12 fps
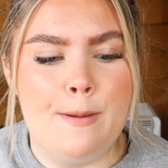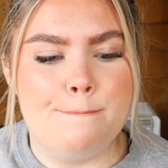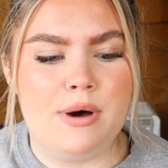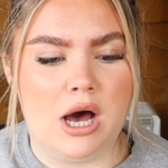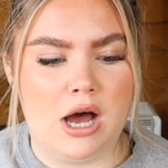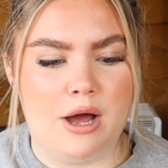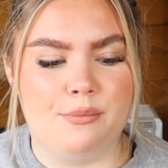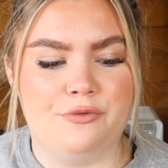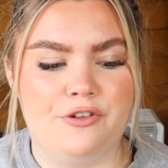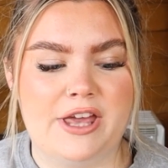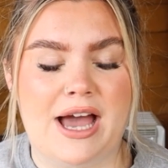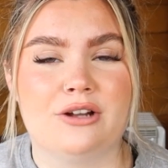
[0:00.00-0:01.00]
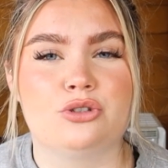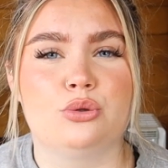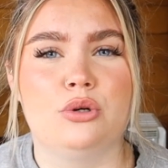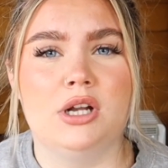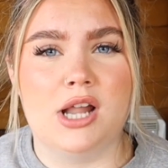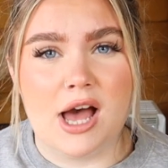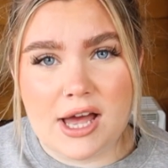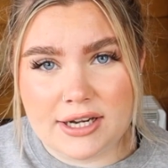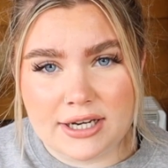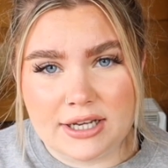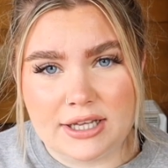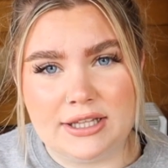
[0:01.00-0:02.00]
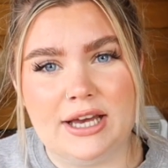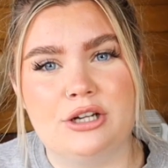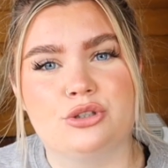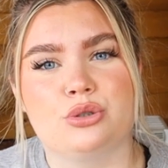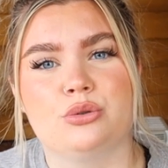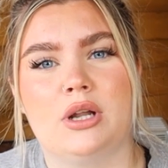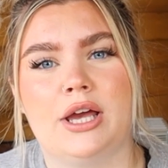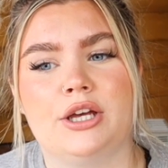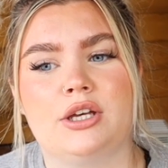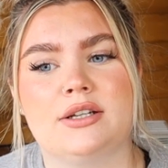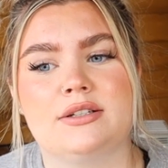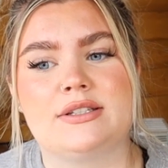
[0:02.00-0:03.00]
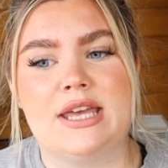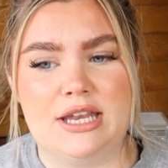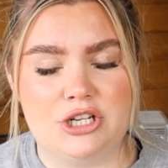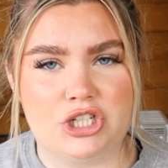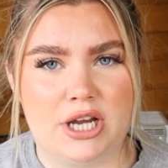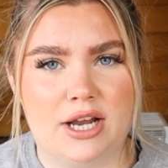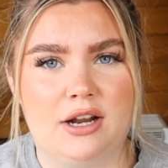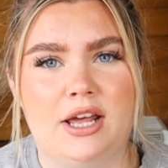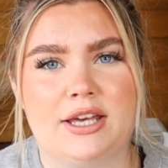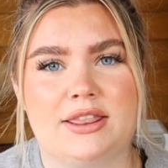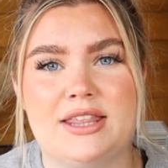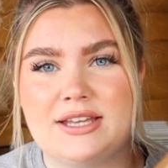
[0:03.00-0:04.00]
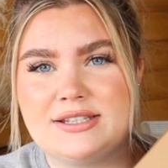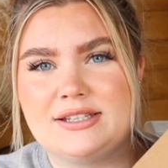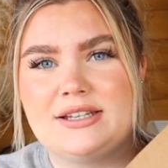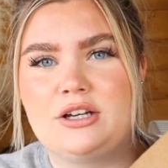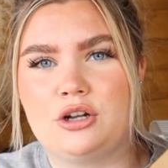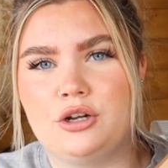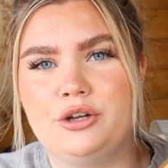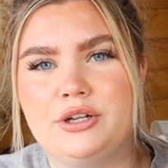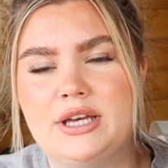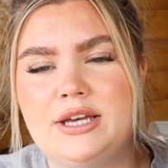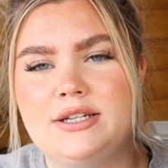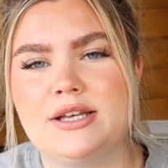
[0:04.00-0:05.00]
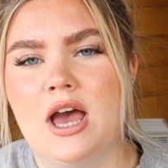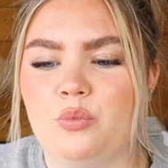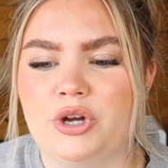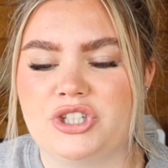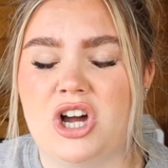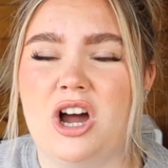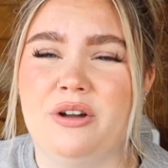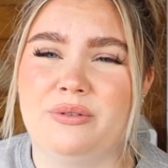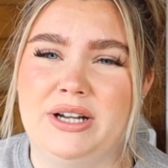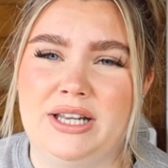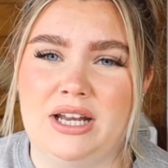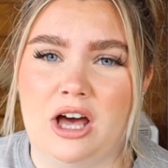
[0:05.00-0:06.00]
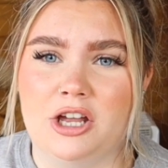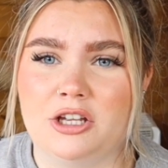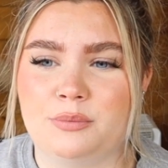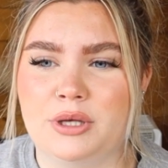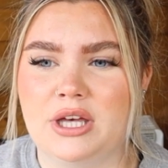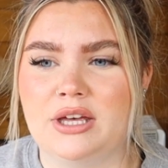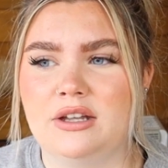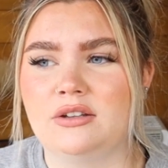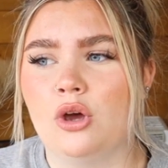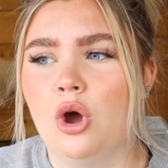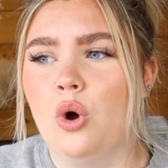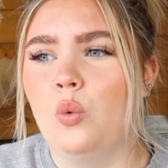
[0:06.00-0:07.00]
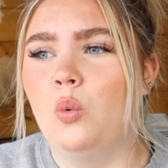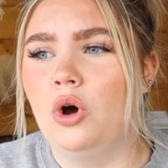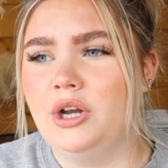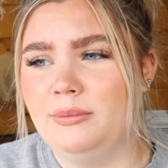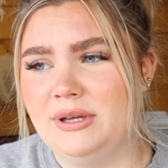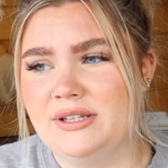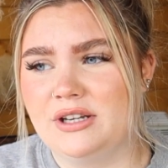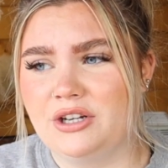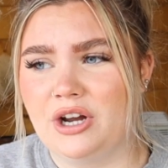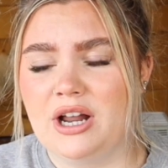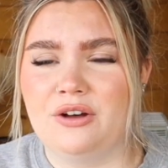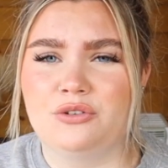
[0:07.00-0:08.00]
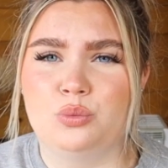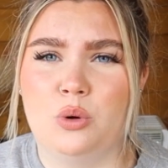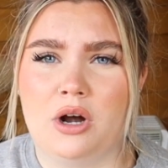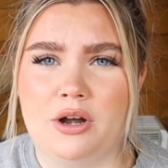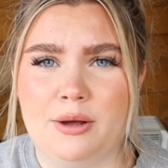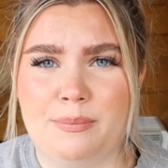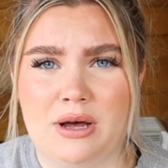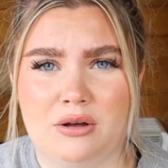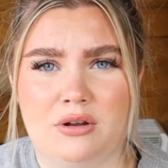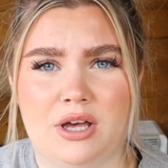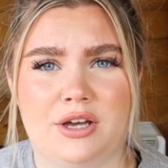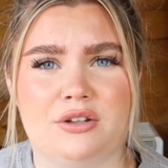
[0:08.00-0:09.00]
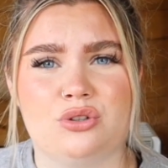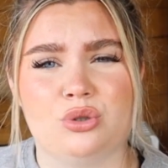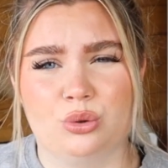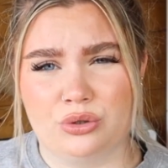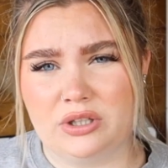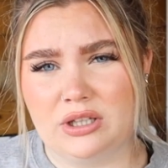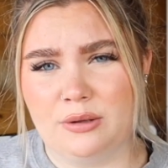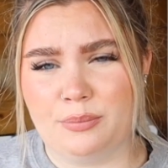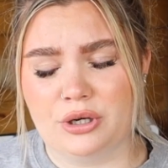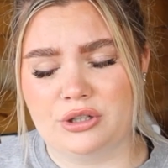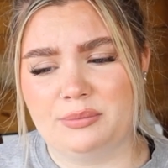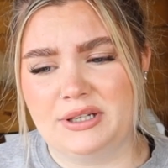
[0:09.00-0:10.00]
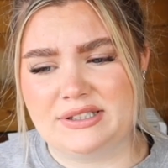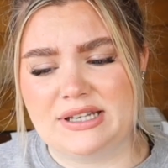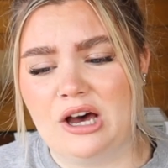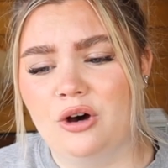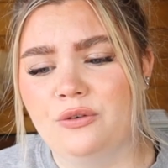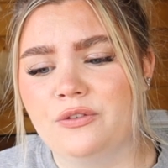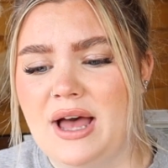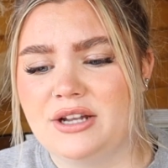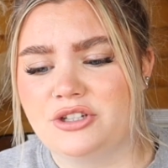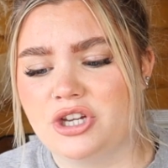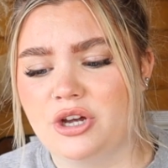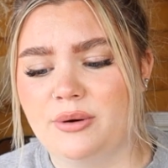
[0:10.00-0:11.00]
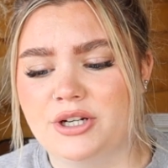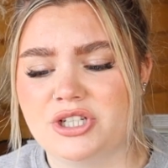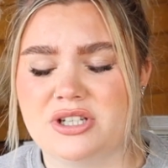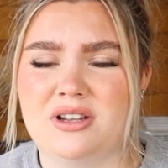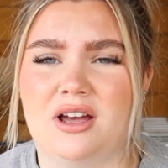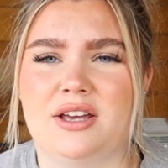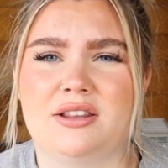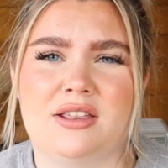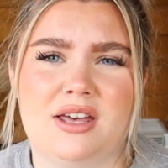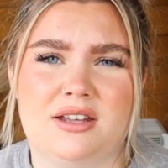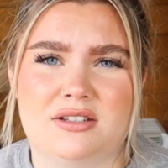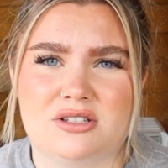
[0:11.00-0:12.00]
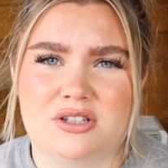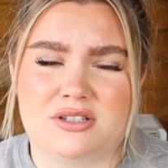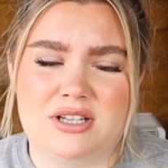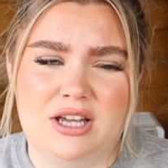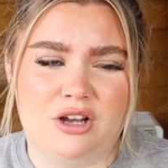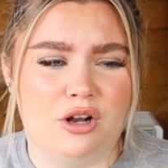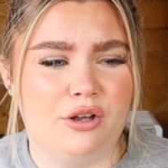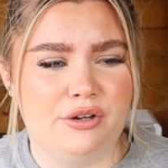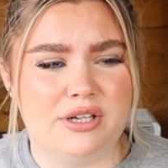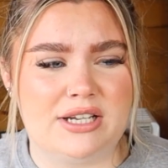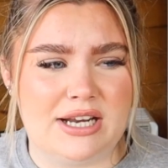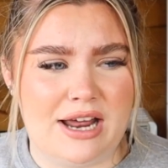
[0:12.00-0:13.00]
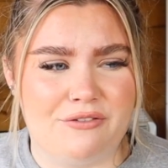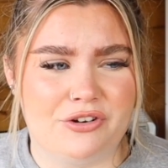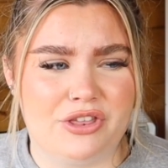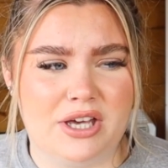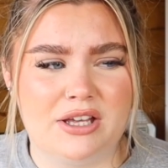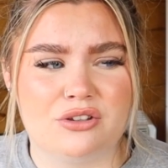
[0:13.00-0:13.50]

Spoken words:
But for the actual learning and the actual like teaching, like this is included, which I really like because 1, it means I don't have to worry about like sourcing the books myself, and 2, I just like that it's just included in everything.